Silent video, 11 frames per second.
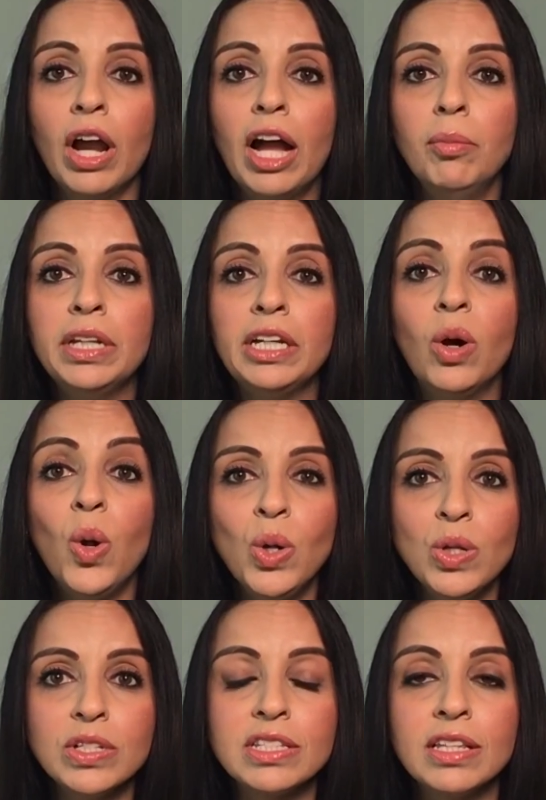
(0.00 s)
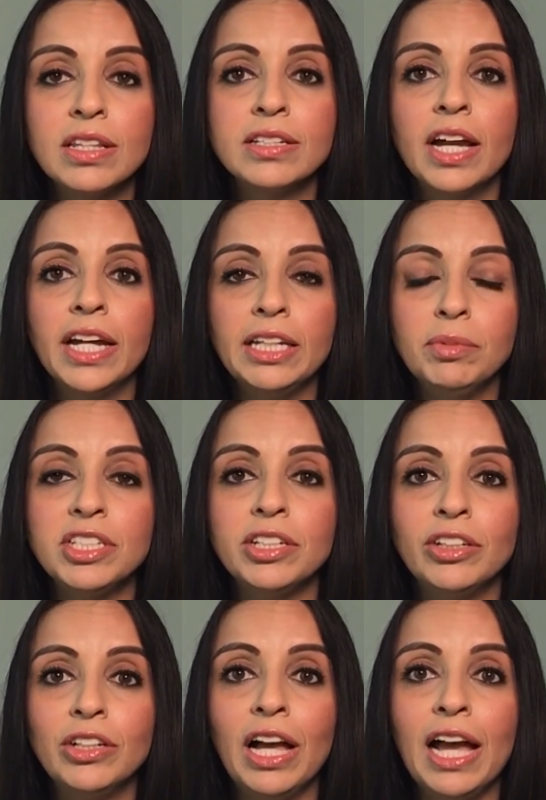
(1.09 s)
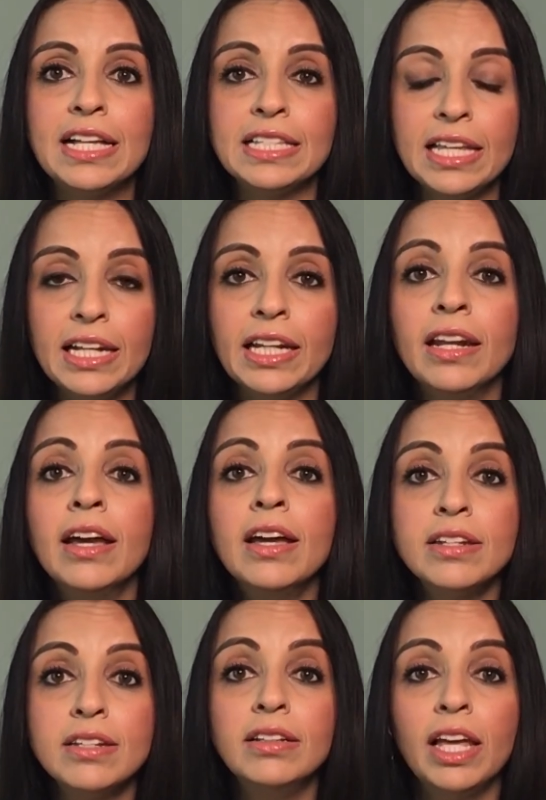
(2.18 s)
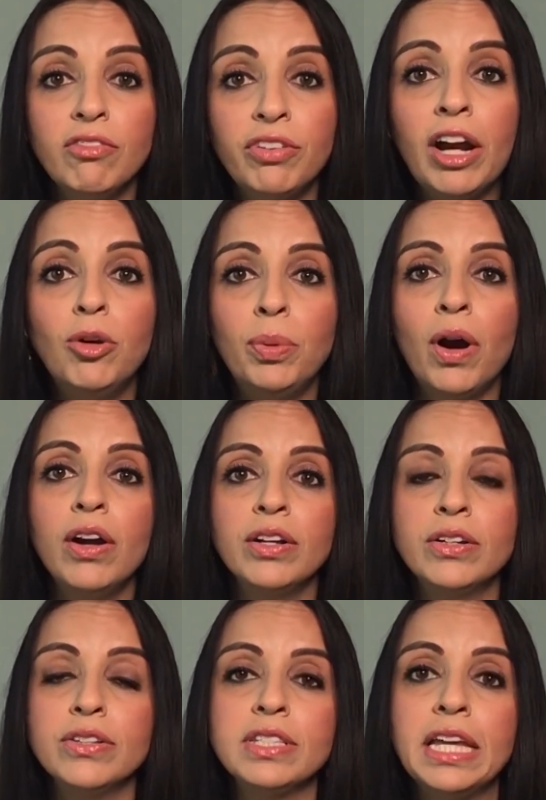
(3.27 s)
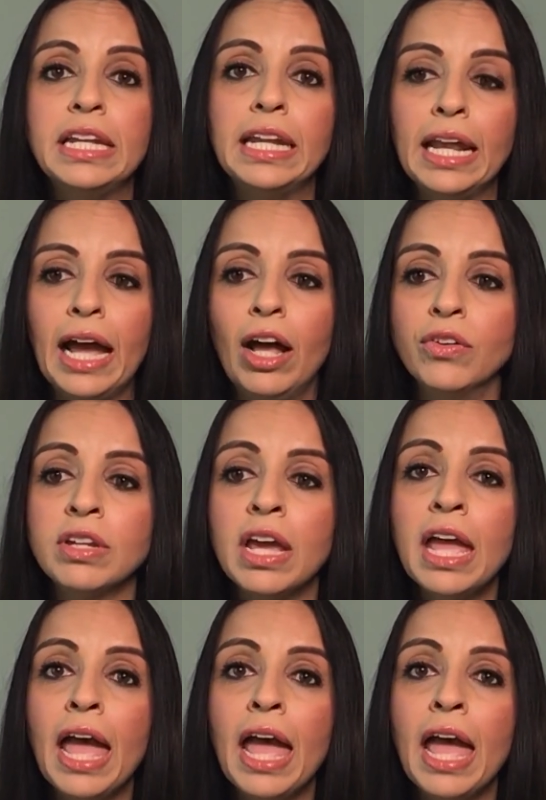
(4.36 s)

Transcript: or how many holes the tiny material has in it to let viral particles in and out.